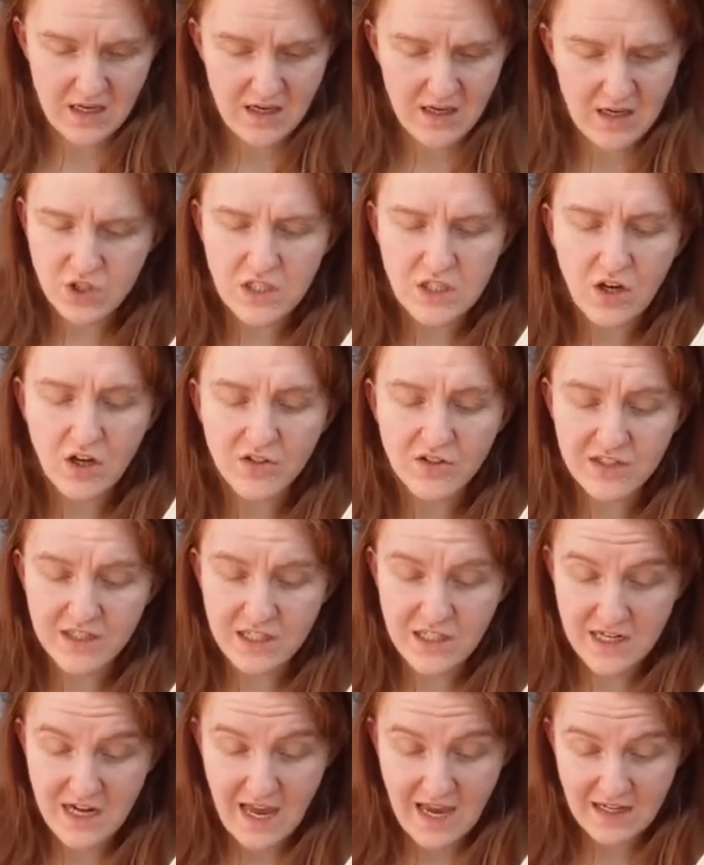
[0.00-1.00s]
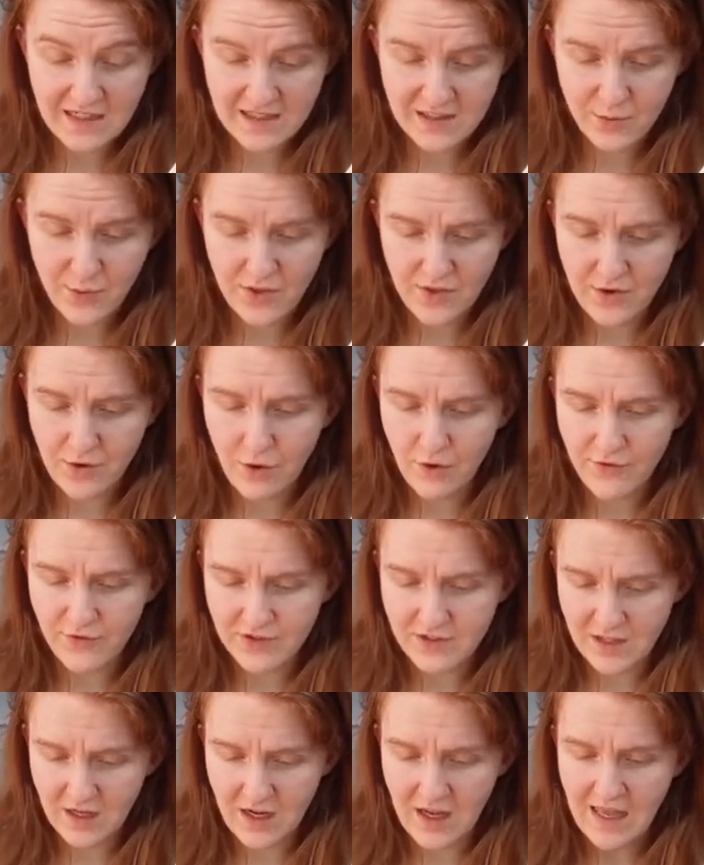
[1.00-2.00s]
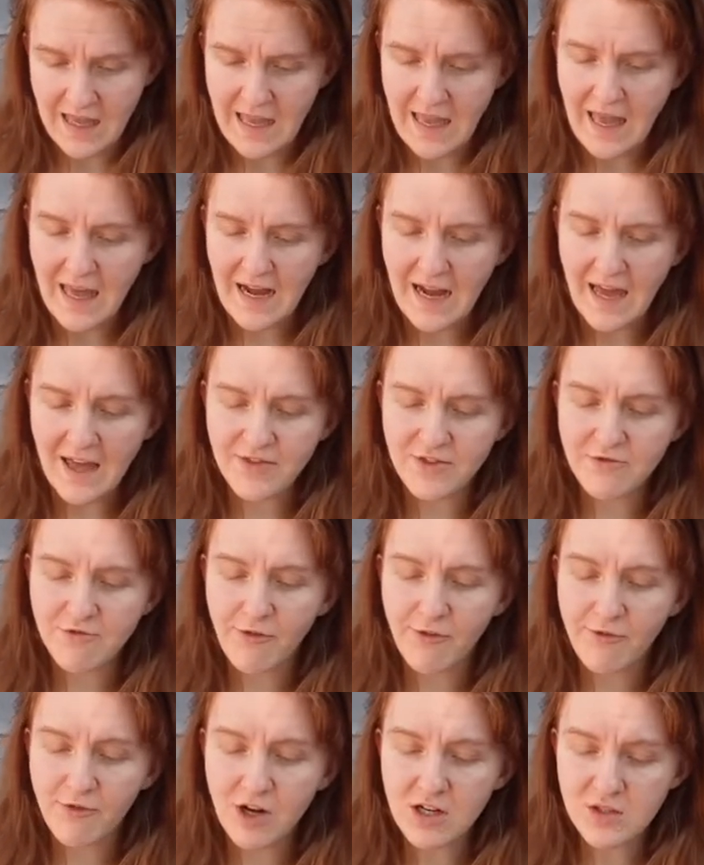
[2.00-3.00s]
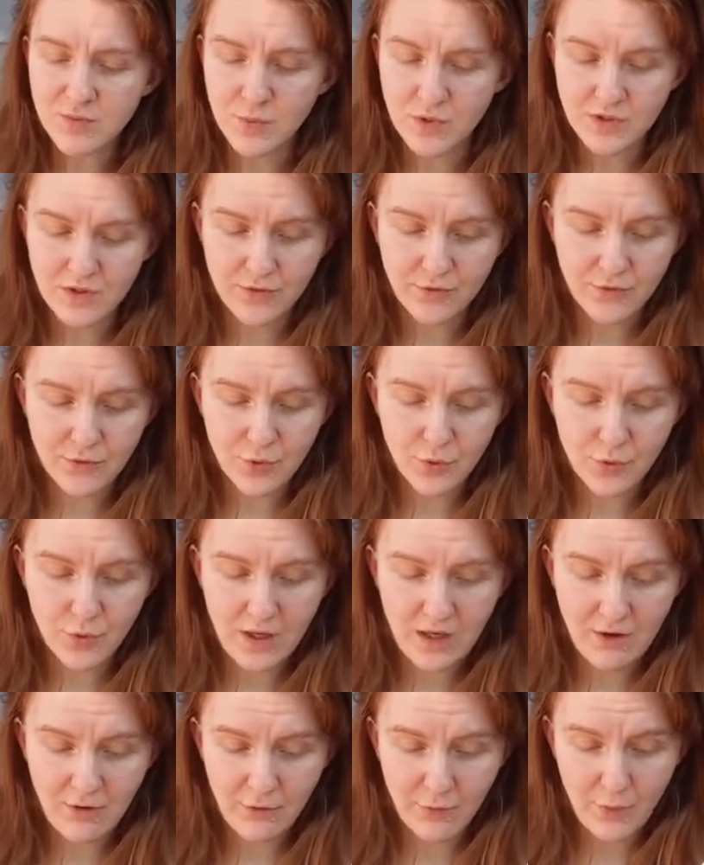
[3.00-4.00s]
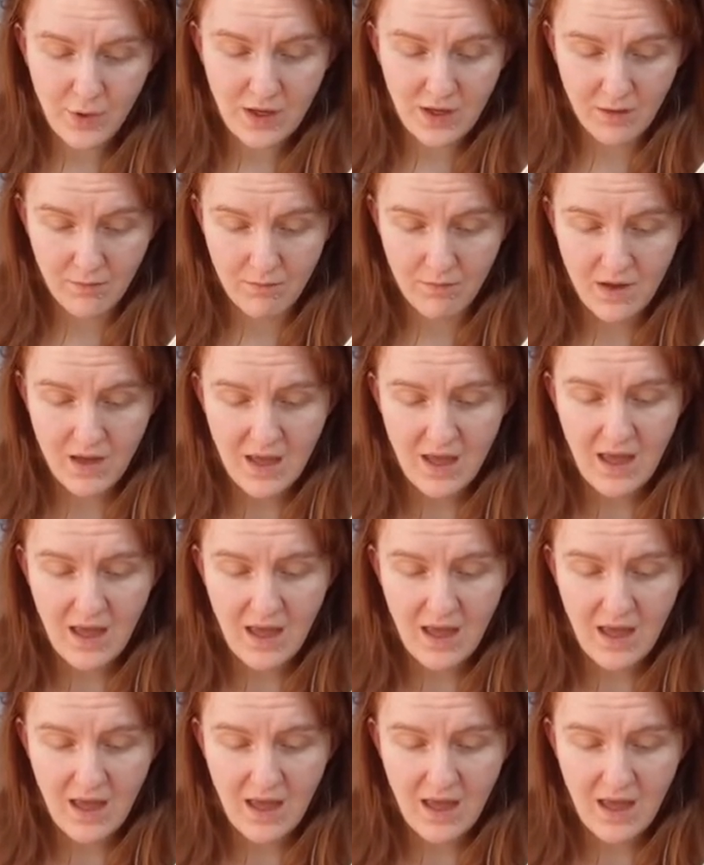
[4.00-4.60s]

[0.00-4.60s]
She danced next with an officer, and had the refreshment of talking of Wickham,